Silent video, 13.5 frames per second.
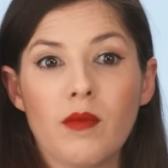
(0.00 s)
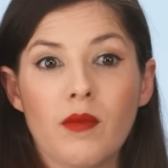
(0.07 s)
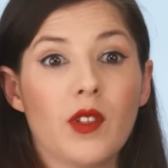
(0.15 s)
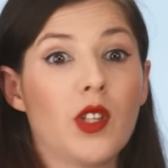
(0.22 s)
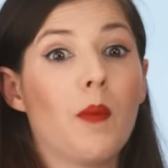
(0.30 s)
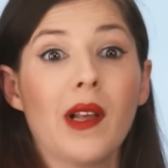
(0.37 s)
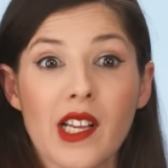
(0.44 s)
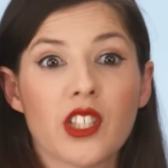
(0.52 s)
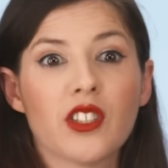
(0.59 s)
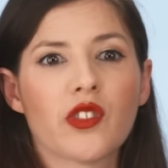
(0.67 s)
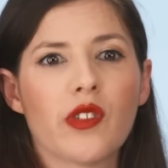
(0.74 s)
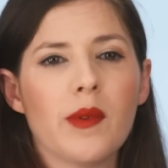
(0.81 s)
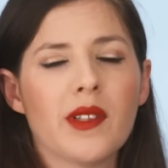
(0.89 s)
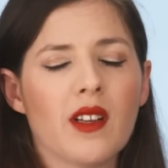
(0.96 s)
malicious
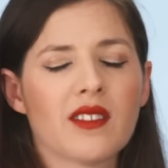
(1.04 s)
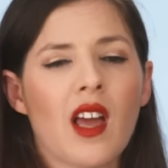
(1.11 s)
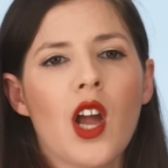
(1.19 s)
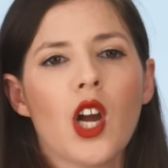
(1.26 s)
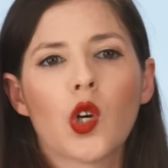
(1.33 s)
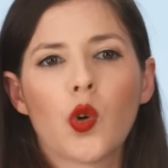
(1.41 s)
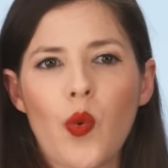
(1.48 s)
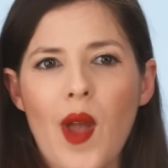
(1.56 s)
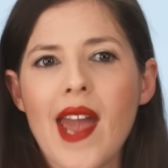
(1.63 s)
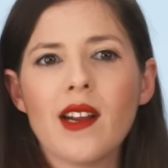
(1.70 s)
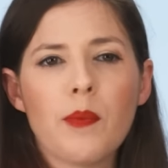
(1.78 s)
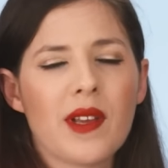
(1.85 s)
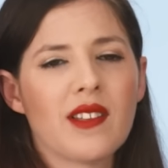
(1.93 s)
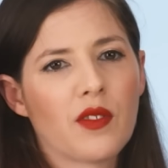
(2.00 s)
criminals create
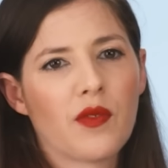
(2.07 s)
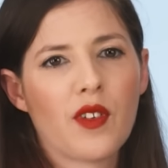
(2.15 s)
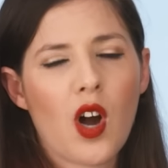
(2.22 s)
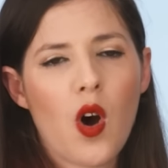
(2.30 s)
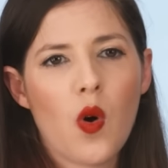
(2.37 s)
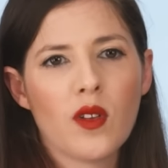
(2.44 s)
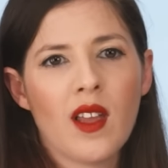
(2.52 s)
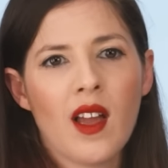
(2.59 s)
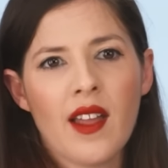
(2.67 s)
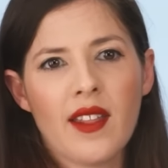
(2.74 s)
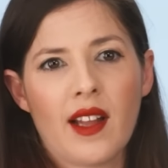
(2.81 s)
a piece of code